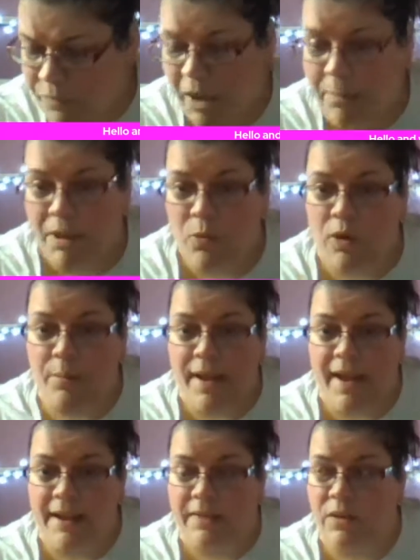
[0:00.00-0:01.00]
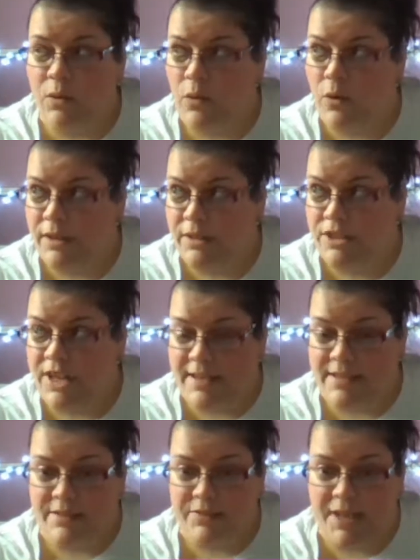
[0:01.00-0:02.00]
I mean, we're back in the orange
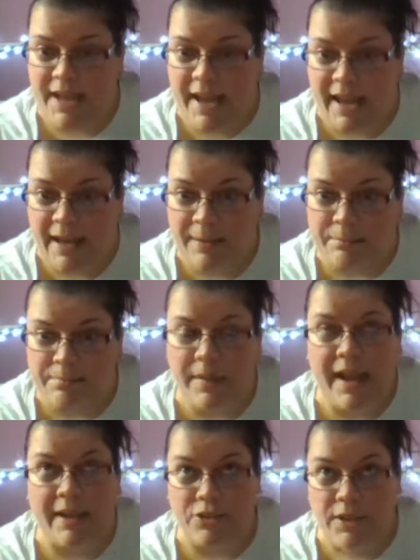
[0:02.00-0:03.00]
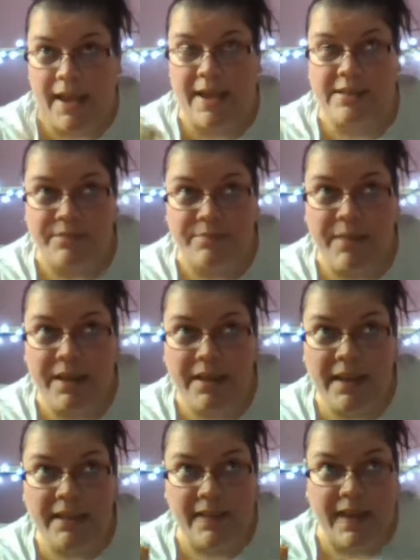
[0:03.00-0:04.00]
as of today. Actually, as of
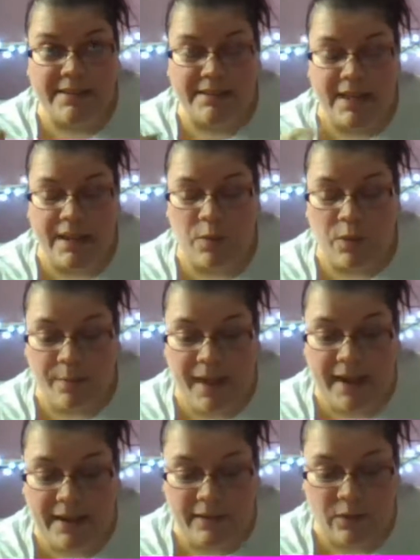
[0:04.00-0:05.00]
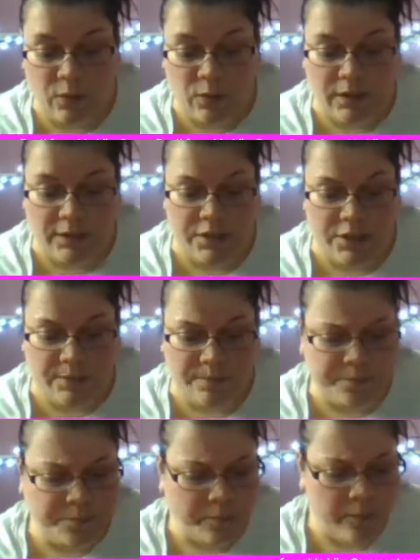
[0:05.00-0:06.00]
midnight last night, we're back in the orange.
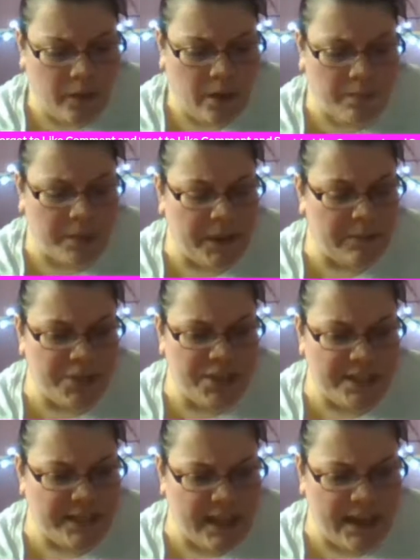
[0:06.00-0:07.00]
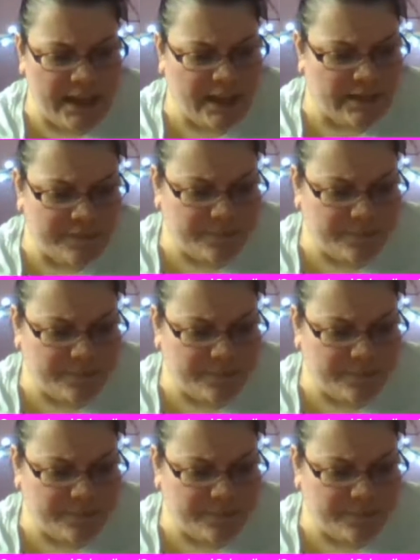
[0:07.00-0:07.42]
But I'm just like,